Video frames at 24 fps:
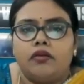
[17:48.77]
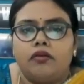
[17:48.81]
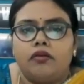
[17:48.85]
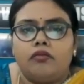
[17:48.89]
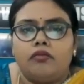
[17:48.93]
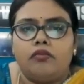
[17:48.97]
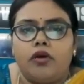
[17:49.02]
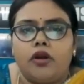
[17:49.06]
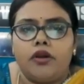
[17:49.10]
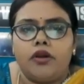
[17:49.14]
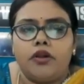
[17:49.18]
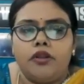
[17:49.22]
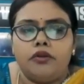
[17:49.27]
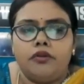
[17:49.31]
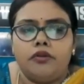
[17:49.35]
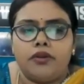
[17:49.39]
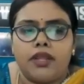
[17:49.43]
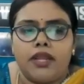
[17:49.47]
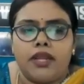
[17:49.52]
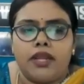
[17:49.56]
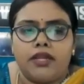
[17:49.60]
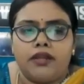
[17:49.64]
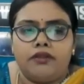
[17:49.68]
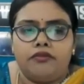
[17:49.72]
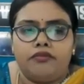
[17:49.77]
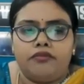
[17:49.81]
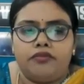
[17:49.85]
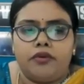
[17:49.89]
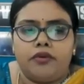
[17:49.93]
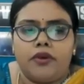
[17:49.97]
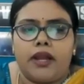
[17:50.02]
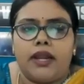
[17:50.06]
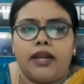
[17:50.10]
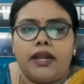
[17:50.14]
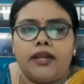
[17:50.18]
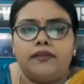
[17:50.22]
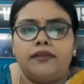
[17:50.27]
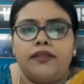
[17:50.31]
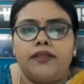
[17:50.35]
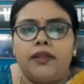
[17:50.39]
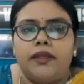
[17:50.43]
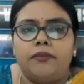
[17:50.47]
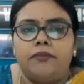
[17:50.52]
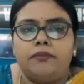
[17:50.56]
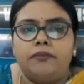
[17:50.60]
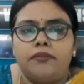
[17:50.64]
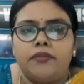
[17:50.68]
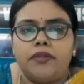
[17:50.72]
what do you get if you add
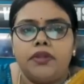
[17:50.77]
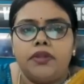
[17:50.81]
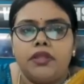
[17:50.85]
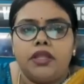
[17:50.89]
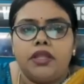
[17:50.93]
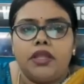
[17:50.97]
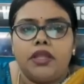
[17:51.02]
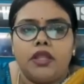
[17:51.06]
them?